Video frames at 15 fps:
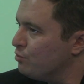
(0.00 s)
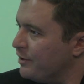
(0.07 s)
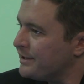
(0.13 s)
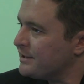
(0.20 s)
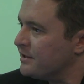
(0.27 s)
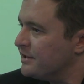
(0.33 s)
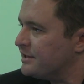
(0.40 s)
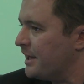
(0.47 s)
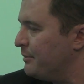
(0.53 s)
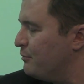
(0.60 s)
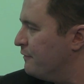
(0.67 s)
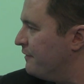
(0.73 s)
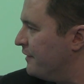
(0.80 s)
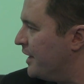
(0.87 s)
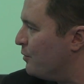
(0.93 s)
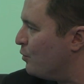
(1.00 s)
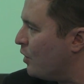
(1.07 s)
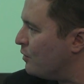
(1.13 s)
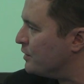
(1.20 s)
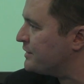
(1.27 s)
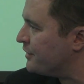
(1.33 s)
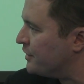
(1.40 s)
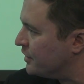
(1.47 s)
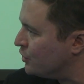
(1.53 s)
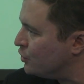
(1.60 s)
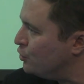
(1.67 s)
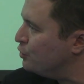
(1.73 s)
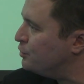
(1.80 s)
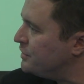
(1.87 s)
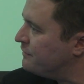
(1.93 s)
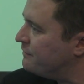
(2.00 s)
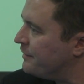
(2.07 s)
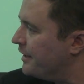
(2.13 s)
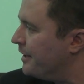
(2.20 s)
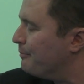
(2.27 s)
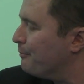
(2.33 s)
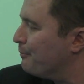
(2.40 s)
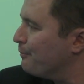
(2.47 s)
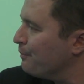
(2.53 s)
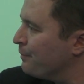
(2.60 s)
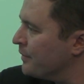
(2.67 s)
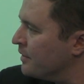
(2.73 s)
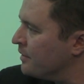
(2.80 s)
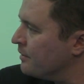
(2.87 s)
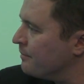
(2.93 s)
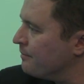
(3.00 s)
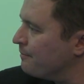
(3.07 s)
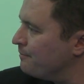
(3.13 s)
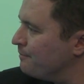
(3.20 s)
bring to the table for them? What was it that you did for them? Nothing.